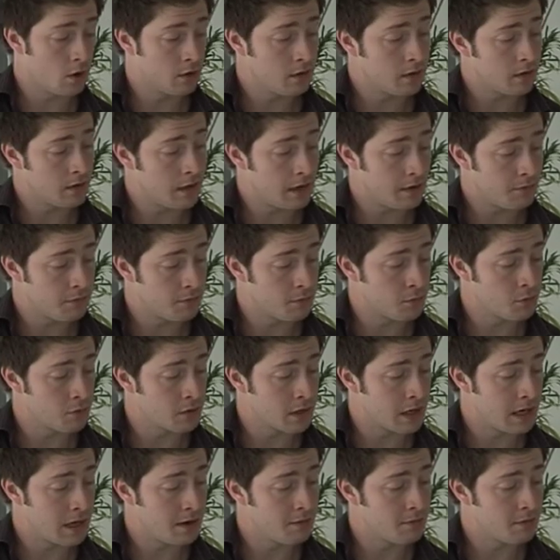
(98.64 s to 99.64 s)
onto that
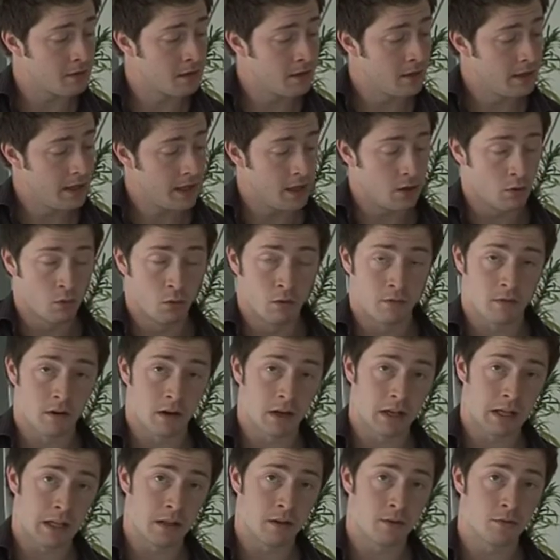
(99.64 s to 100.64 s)
photograph and
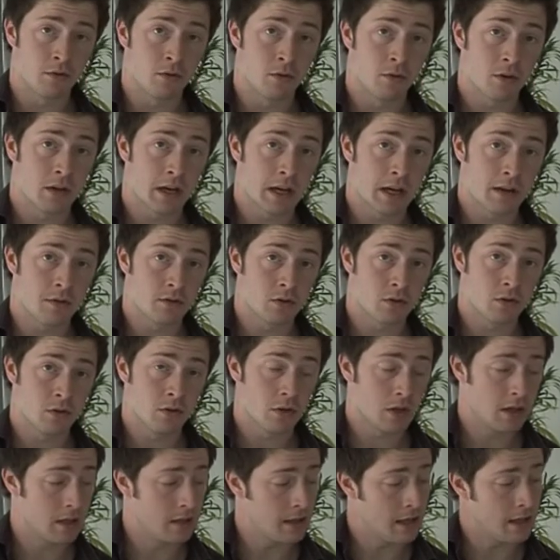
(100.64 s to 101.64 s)
overlay the photograph so
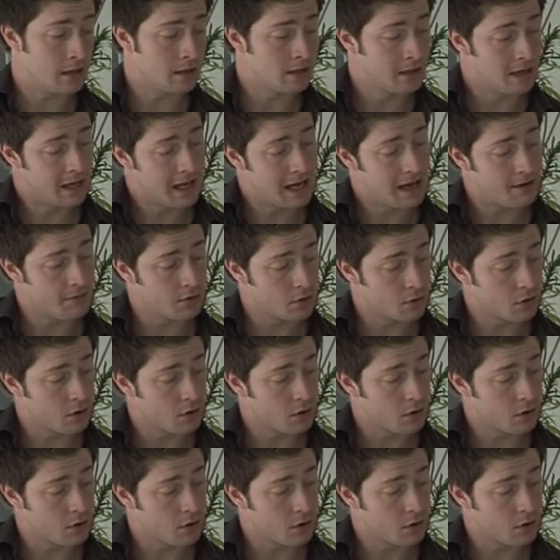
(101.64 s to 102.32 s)
you can then have a